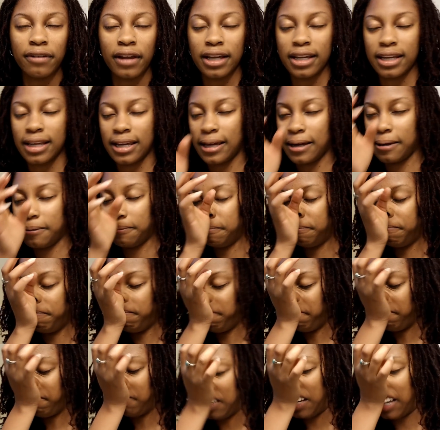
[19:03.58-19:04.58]
and flaky.
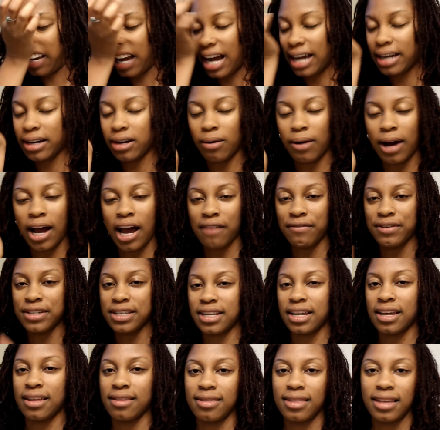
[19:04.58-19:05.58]
Like, I know I have
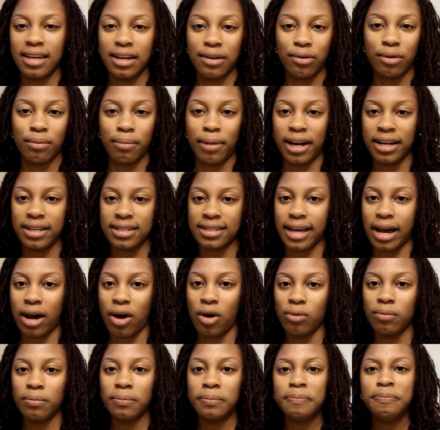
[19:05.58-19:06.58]
a skin thing with my
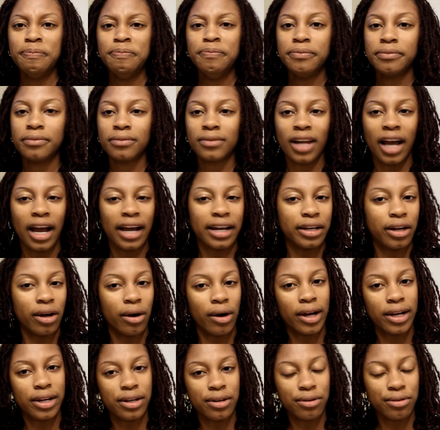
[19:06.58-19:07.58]
scalp. I
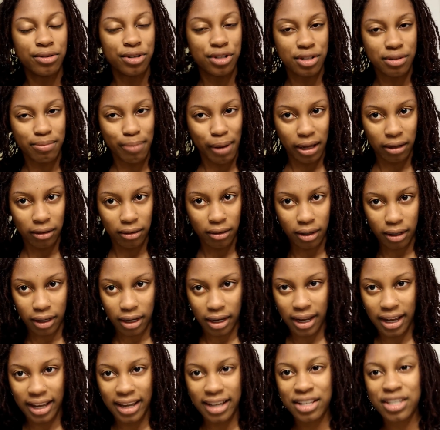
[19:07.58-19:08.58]
know I do, just by
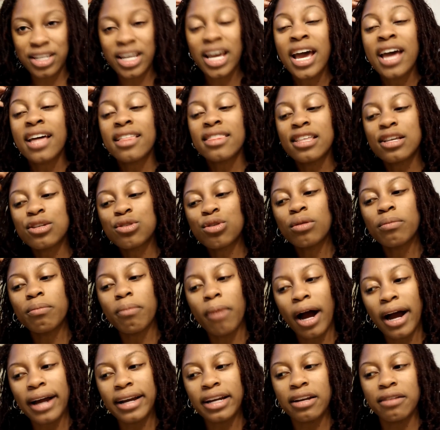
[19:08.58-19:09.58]
looking. This
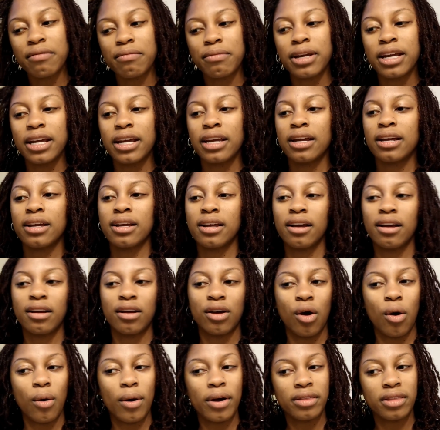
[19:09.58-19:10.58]
reminded me,
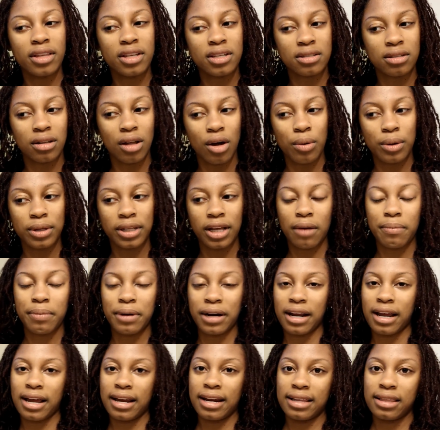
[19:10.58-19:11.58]
going this long
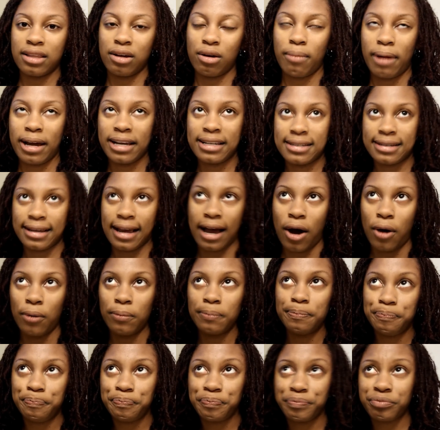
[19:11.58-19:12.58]
without putting anything on my
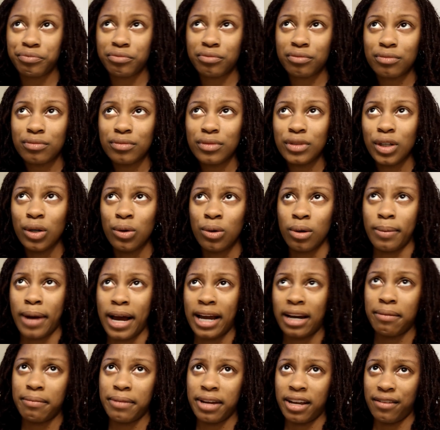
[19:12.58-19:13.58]
scalp,
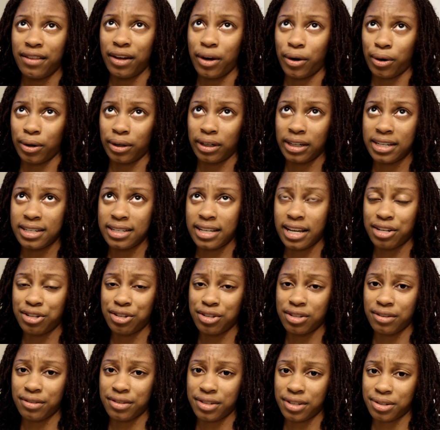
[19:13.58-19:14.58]
reminded me of the early
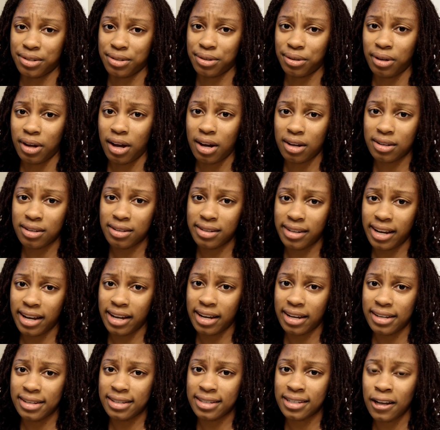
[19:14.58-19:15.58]
stages of sisterlocks
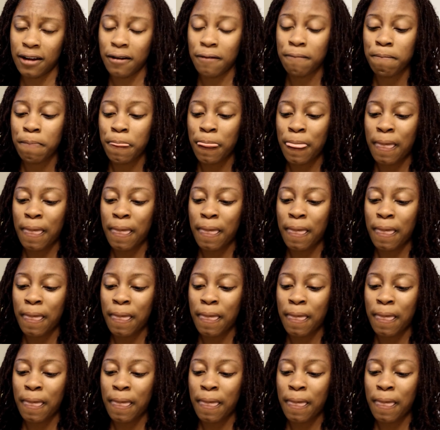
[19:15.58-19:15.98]
days.